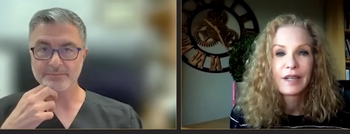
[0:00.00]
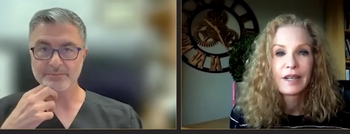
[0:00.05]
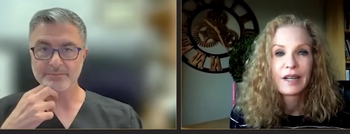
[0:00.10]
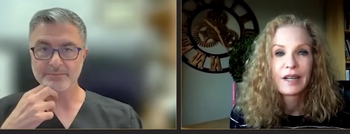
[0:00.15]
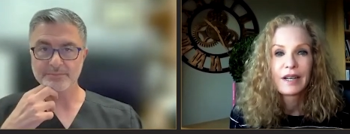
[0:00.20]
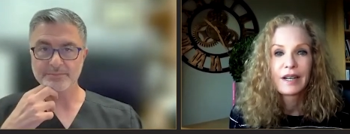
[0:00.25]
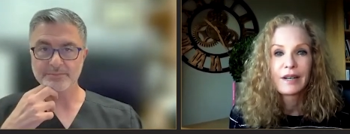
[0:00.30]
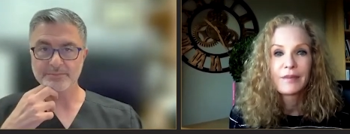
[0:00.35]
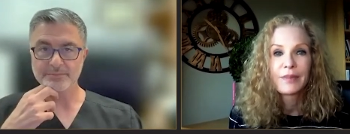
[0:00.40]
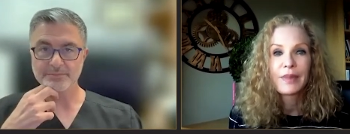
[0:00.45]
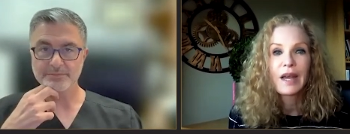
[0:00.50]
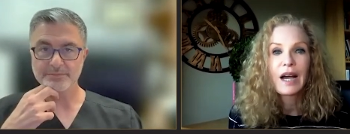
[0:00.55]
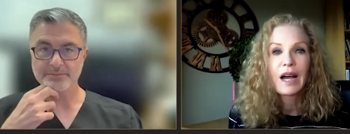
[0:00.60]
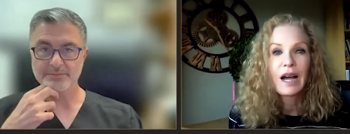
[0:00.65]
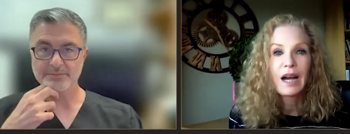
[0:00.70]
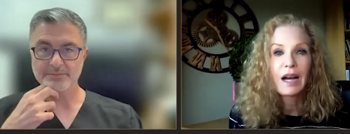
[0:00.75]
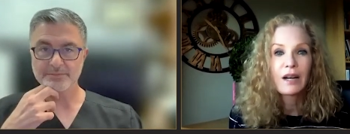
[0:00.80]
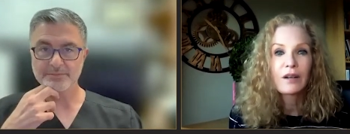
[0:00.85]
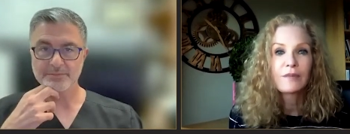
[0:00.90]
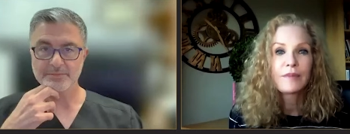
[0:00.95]
Speaker 1: Um,
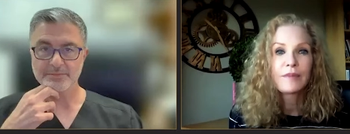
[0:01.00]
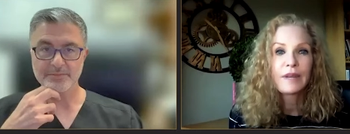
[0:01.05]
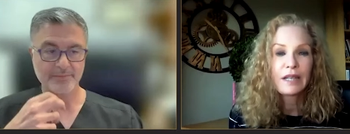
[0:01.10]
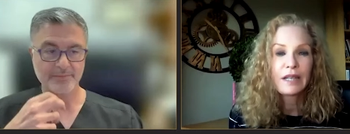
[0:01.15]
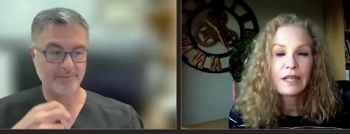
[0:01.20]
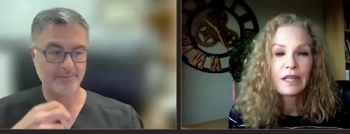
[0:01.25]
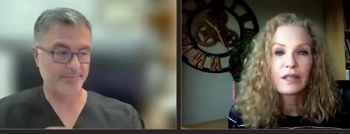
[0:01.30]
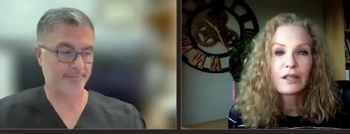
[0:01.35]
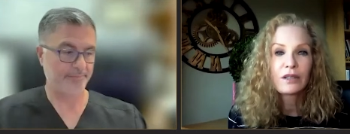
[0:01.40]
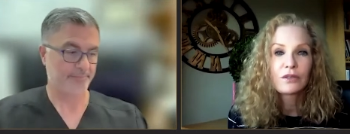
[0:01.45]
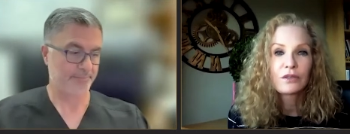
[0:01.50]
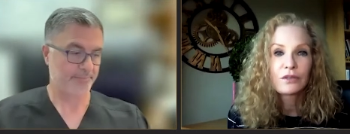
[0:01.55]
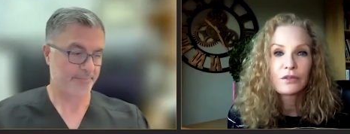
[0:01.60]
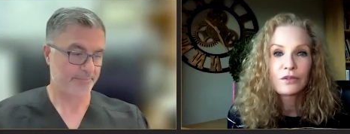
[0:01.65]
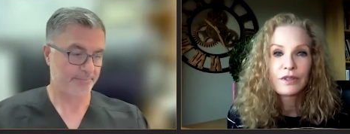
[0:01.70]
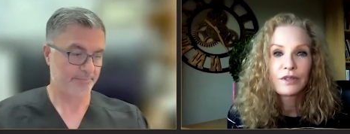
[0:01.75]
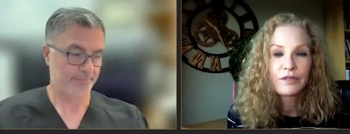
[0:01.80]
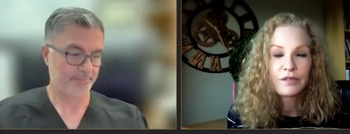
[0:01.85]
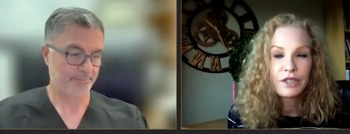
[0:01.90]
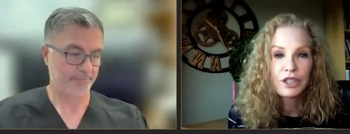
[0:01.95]
how many
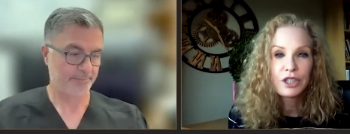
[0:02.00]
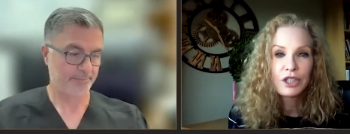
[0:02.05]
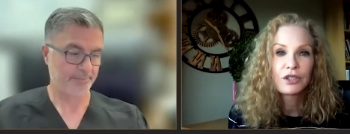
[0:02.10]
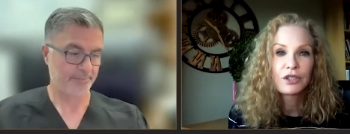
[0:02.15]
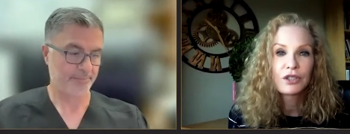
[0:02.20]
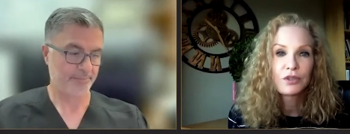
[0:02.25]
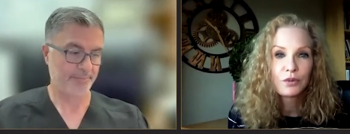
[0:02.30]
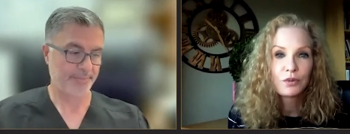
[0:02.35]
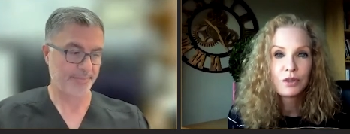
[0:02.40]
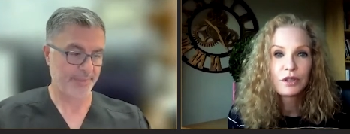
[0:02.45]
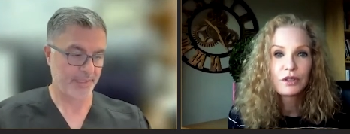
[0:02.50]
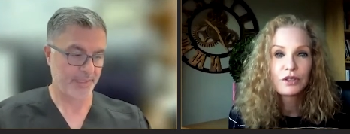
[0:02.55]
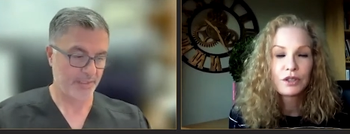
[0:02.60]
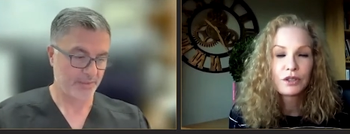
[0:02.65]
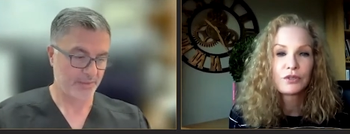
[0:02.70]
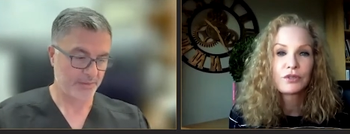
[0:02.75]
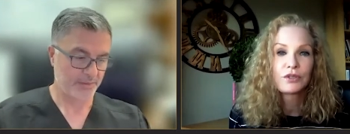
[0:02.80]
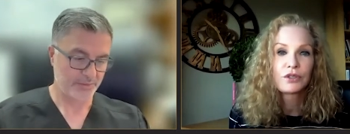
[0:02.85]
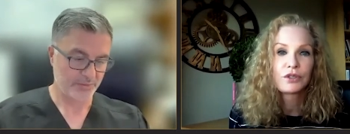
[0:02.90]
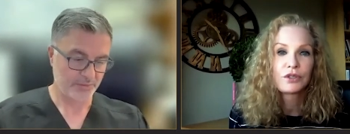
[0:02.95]
revisions will
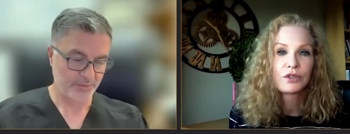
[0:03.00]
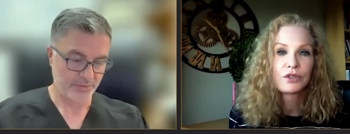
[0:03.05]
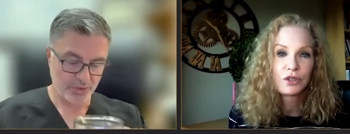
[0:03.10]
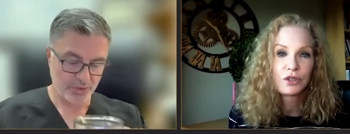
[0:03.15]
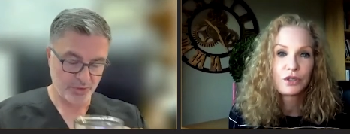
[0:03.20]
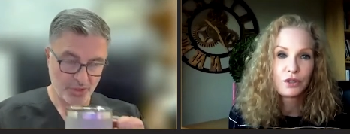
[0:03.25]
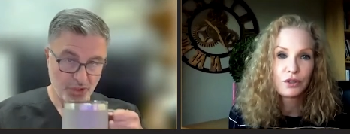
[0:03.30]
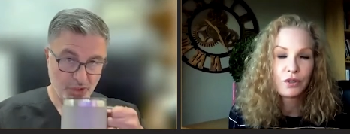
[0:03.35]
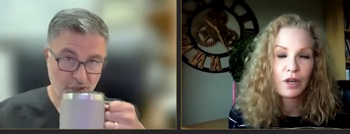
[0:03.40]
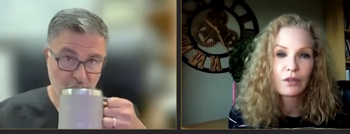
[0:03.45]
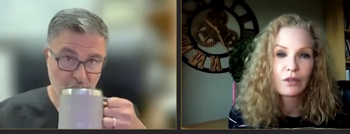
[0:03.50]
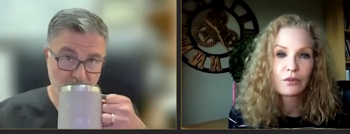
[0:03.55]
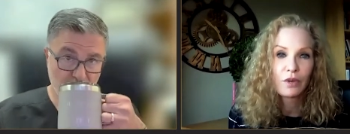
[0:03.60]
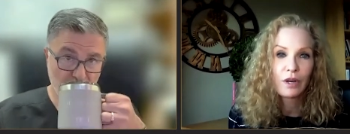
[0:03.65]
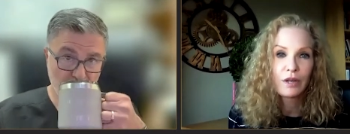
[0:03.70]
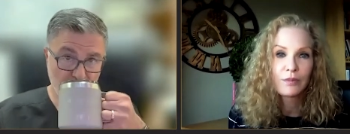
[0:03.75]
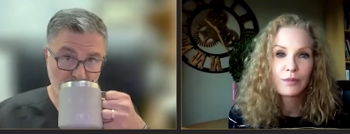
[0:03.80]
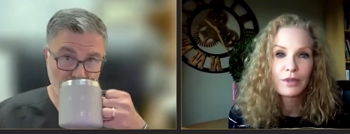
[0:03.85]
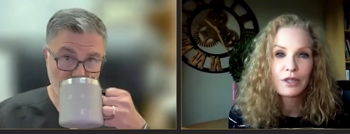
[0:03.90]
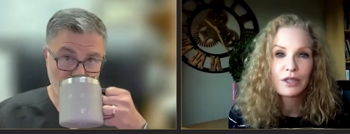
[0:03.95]
you do on
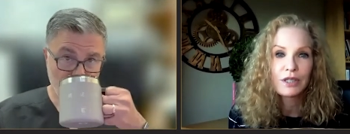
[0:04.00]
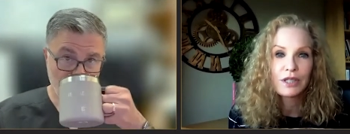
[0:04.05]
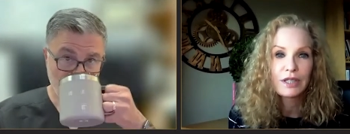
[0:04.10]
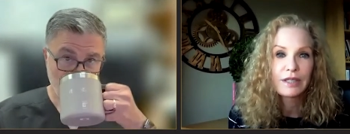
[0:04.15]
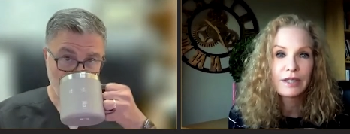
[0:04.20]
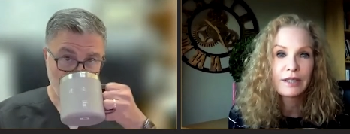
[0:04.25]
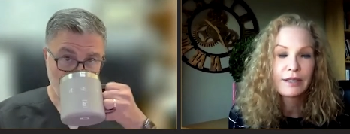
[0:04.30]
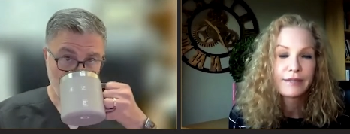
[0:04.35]
one person?